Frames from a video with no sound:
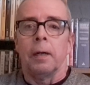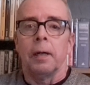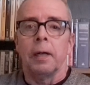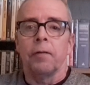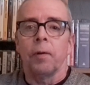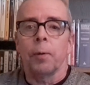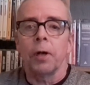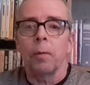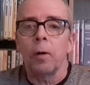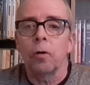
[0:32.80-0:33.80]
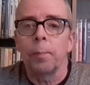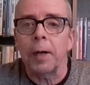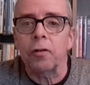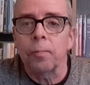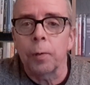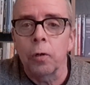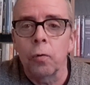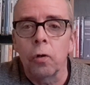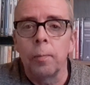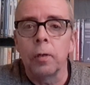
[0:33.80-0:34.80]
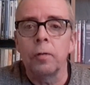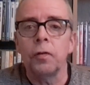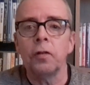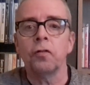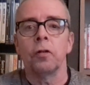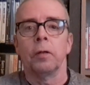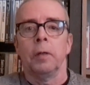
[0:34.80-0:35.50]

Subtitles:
Hey everybody, welcome back to Blu-Roy Movies.